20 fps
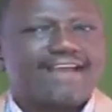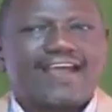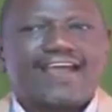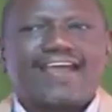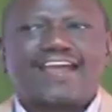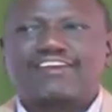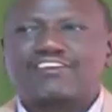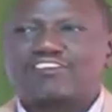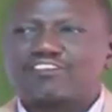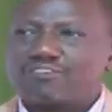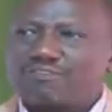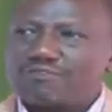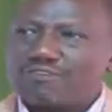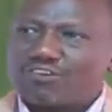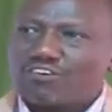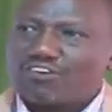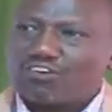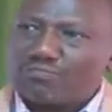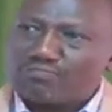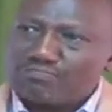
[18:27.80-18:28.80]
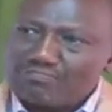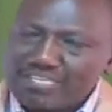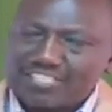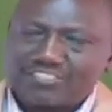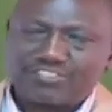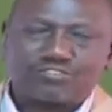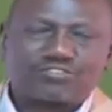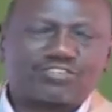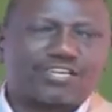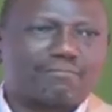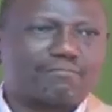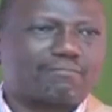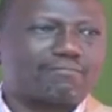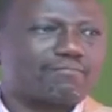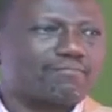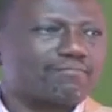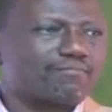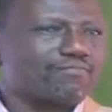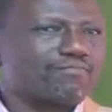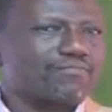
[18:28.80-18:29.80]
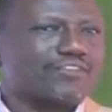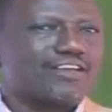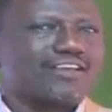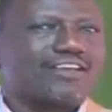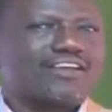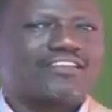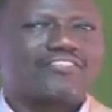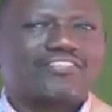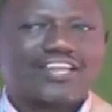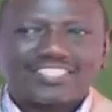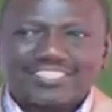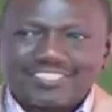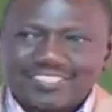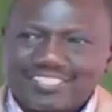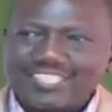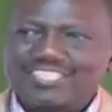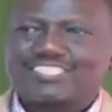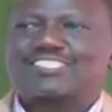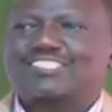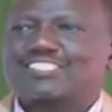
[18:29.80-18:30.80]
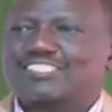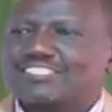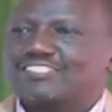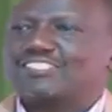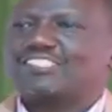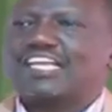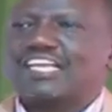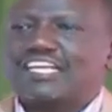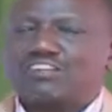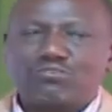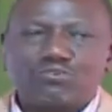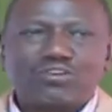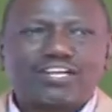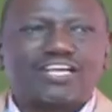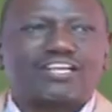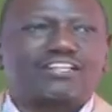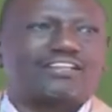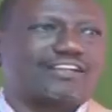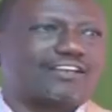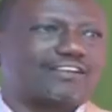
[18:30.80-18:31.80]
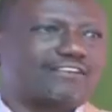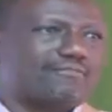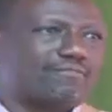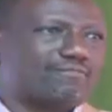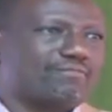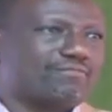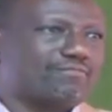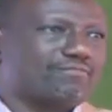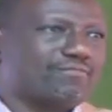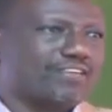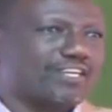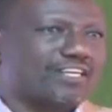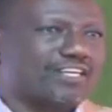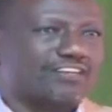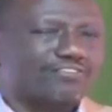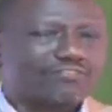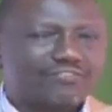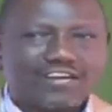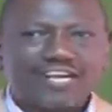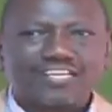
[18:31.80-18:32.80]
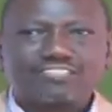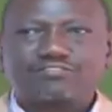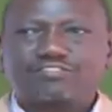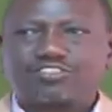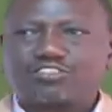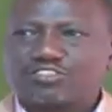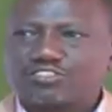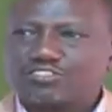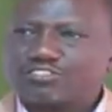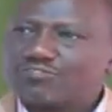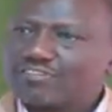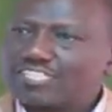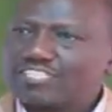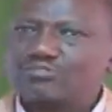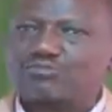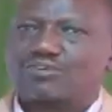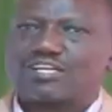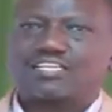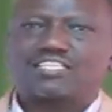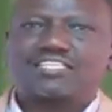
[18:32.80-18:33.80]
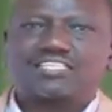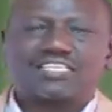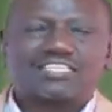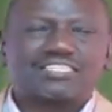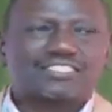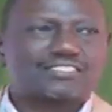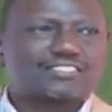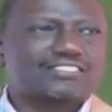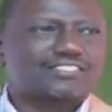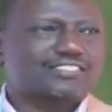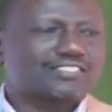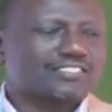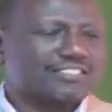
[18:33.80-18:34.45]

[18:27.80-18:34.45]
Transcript: and commit to them that this is the new Kenya. And in fact, for those of us who are leaders,